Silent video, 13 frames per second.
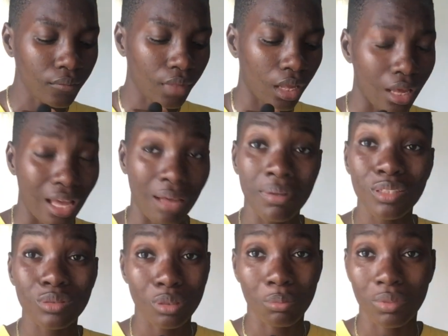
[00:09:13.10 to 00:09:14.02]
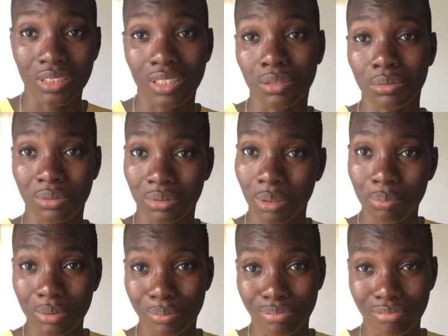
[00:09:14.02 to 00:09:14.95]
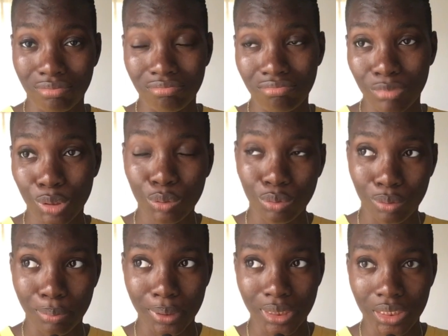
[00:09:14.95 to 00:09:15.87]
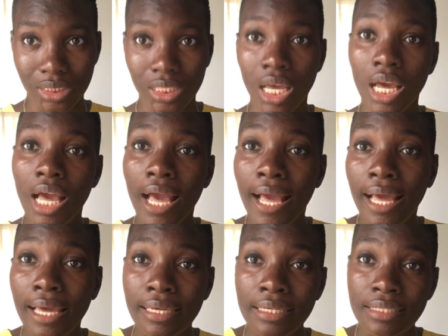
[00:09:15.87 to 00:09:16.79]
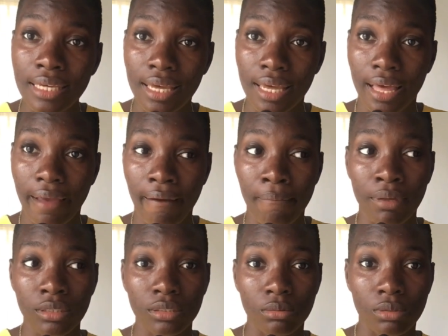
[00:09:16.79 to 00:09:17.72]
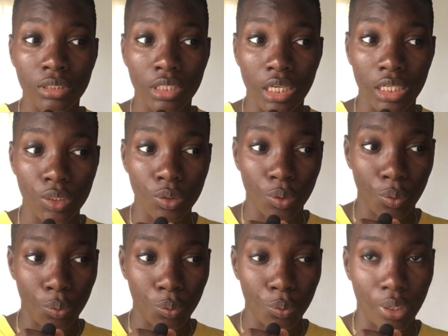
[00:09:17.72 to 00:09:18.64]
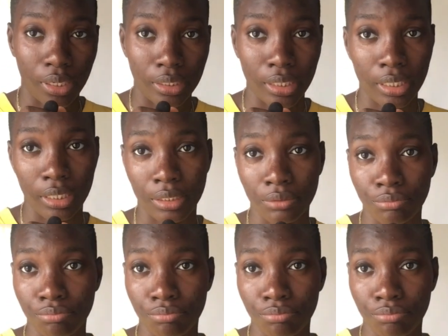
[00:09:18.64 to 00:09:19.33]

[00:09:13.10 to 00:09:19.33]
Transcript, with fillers: I met someone I know, not people, just one person. Yeah, I met someone I know, and then